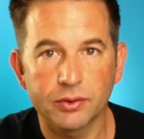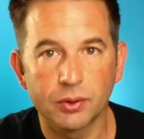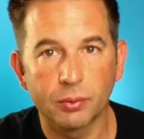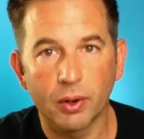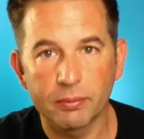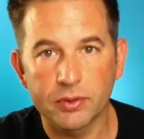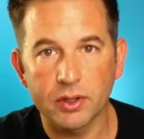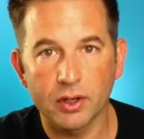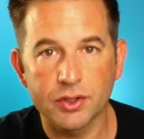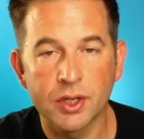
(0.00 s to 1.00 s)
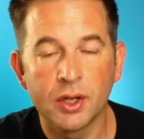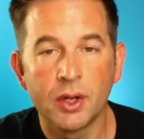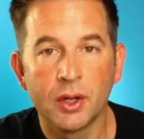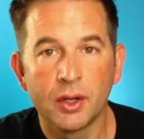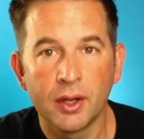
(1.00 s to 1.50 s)
So WebStarts
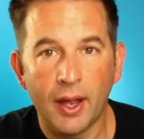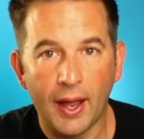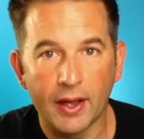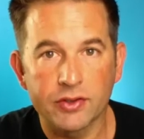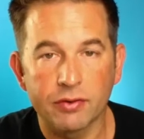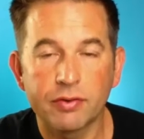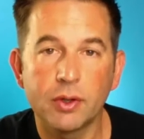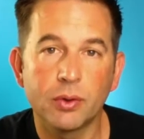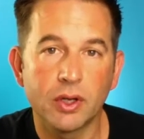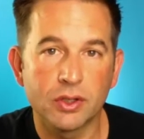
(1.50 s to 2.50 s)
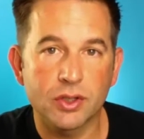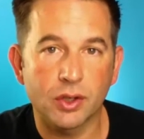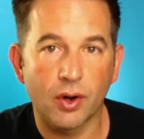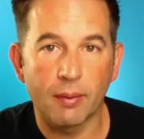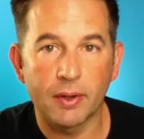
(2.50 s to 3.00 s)
has a few
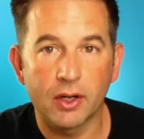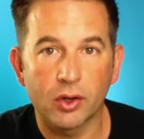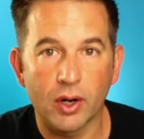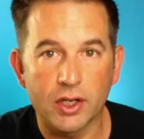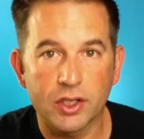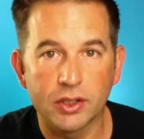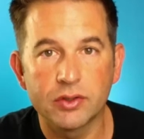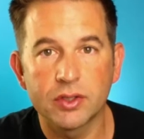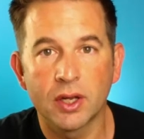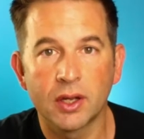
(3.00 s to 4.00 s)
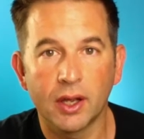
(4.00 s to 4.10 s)
Instagram integrations,